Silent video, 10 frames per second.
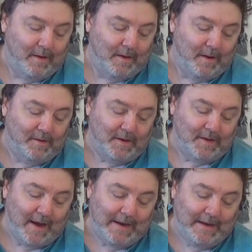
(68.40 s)
into
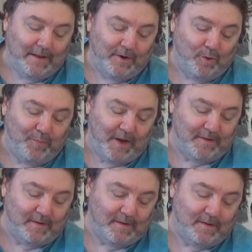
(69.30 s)
tiny little
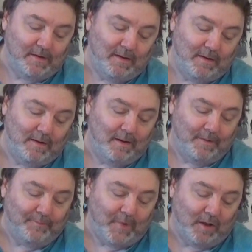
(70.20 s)
pieces,
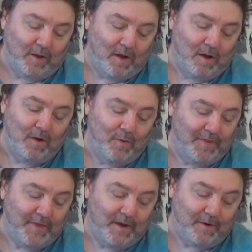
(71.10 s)
along with
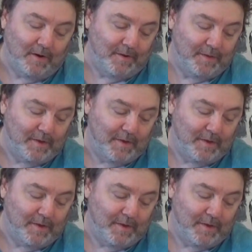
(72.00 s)
the earth